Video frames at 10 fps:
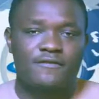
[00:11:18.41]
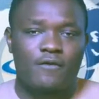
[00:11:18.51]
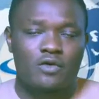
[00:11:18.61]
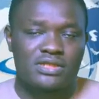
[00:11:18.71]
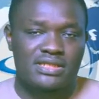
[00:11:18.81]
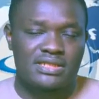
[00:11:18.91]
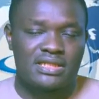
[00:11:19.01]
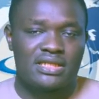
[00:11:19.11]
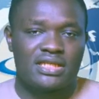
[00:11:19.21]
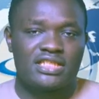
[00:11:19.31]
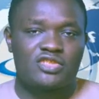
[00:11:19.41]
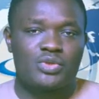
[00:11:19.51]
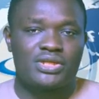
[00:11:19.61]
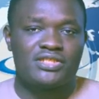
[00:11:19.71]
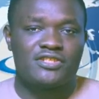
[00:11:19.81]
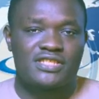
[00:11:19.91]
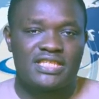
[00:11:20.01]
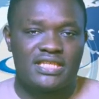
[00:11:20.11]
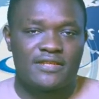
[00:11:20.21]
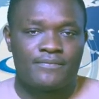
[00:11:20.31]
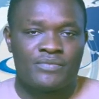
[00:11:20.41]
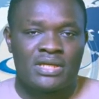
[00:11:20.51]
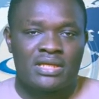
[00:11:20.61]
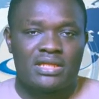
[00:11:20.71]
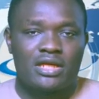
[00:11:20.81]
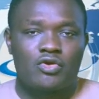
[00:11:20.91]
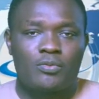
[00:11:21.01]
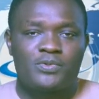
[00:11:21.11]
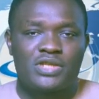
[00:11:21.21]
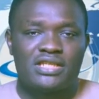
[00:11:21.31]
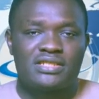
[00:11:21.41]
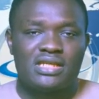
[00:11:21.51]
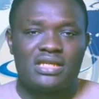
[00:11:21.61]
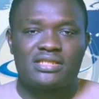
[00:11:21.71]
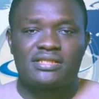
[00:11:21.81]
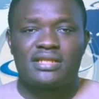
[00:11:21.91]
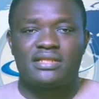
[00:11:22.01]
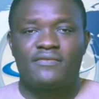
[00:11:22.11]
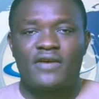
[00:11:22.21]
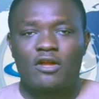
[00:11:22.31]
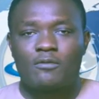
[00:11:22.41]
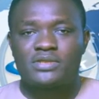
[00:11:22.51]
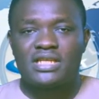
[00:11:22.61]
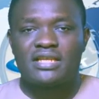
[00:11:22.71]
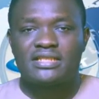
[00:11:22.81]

forces in 2013. The group says it uh, developed a